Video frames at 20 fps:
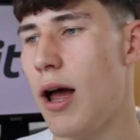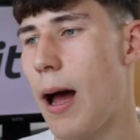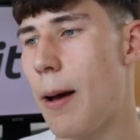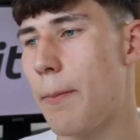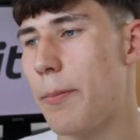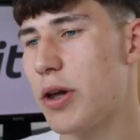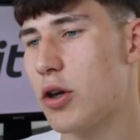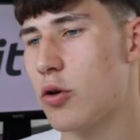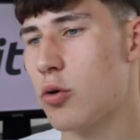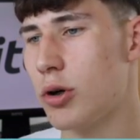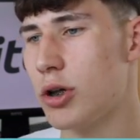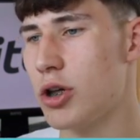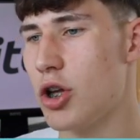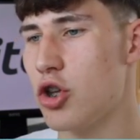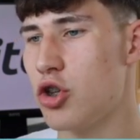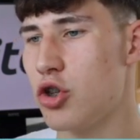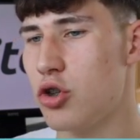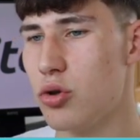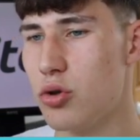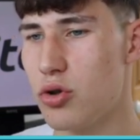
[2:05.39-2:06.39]
and Bitcoin
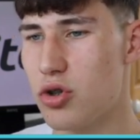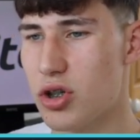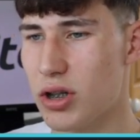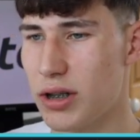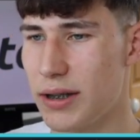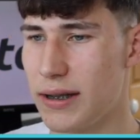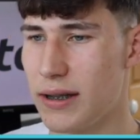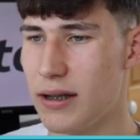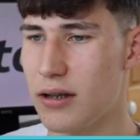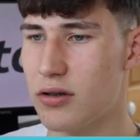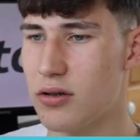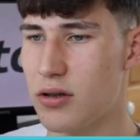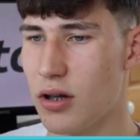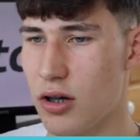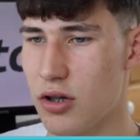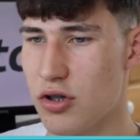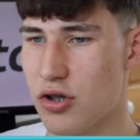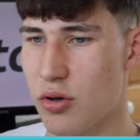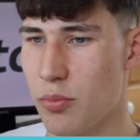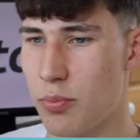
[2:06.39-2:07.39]
usually
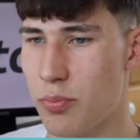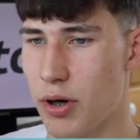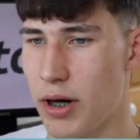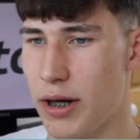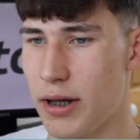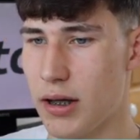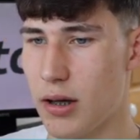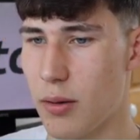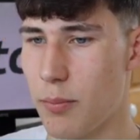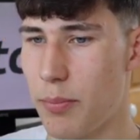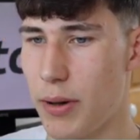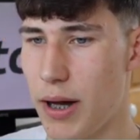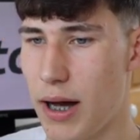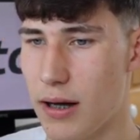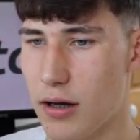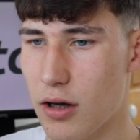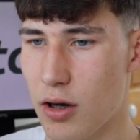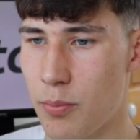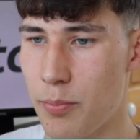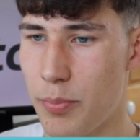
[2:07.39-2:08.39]
does break
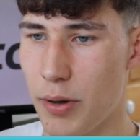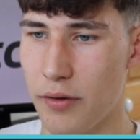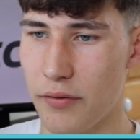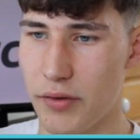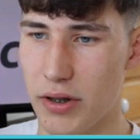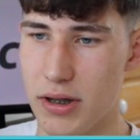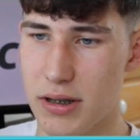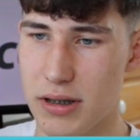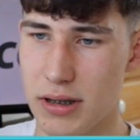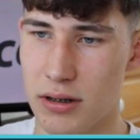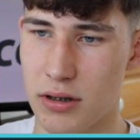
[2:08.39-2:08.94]
back above it,